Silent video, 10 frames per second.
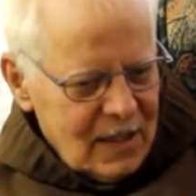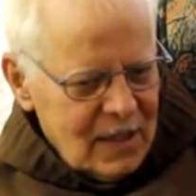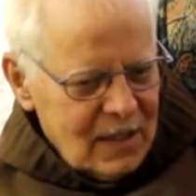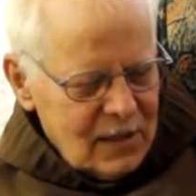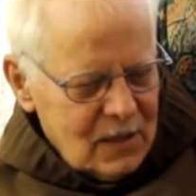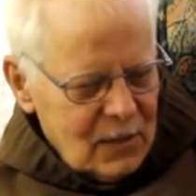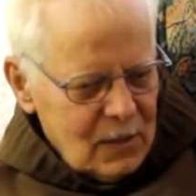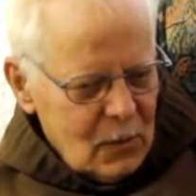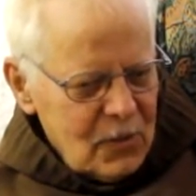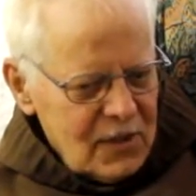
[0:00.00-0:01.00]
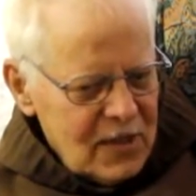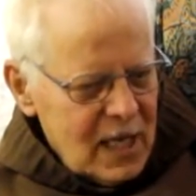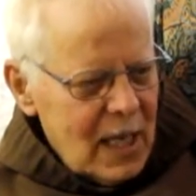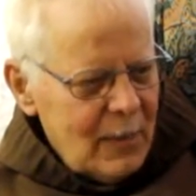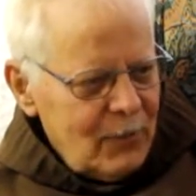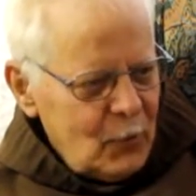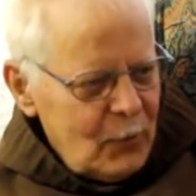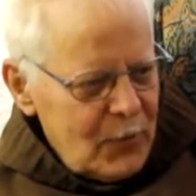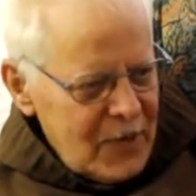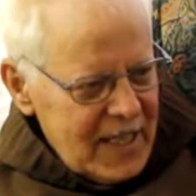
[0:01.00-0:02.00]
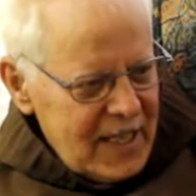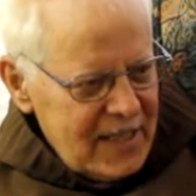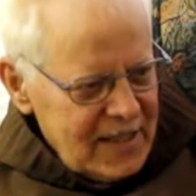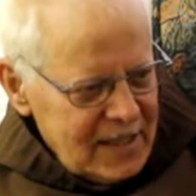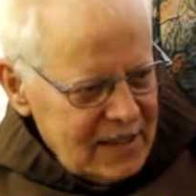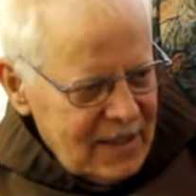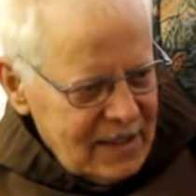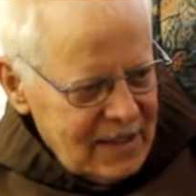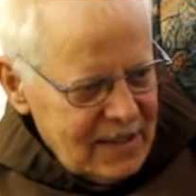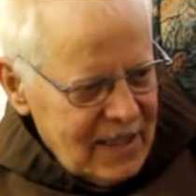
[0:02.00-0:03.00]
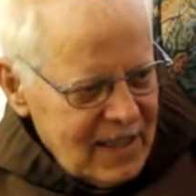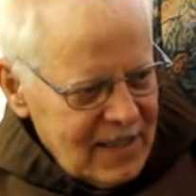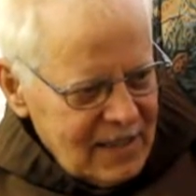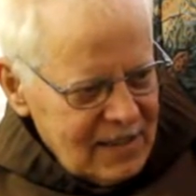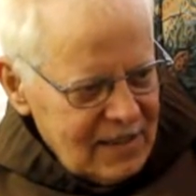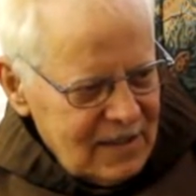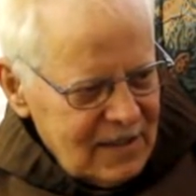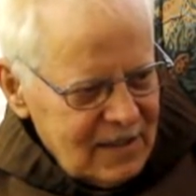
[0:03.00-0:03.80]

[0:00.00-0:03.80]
uh, all the time for prayers and things like that.